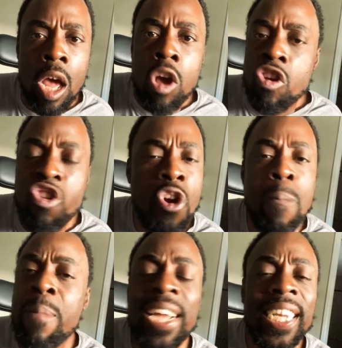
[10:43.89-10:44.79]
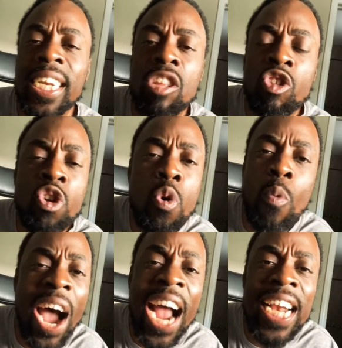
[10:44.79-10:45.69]
You're missing the two
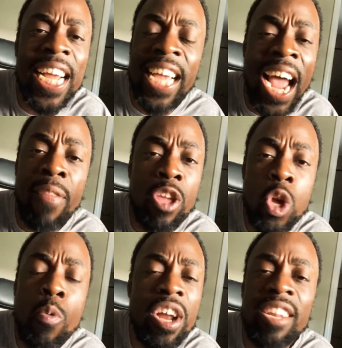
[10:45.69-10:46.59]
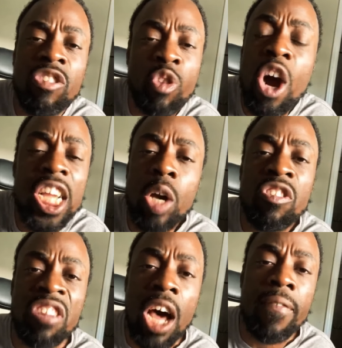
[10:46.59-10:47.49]
wine together. You will destroy
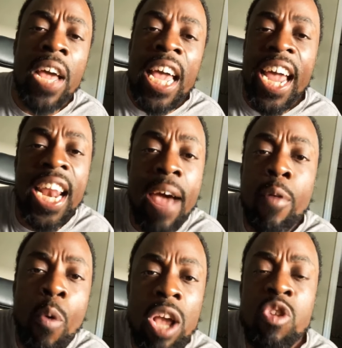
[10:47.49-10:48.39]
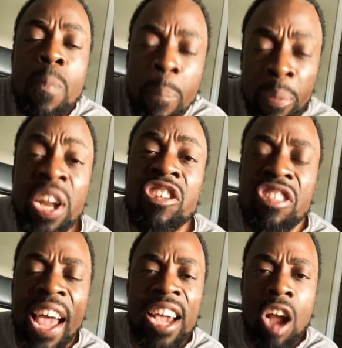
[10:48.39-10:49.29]
yourself and everyone you preach
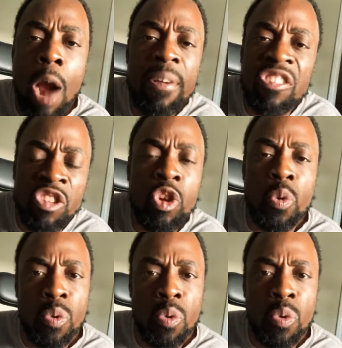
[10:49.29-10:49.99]
that garbage to.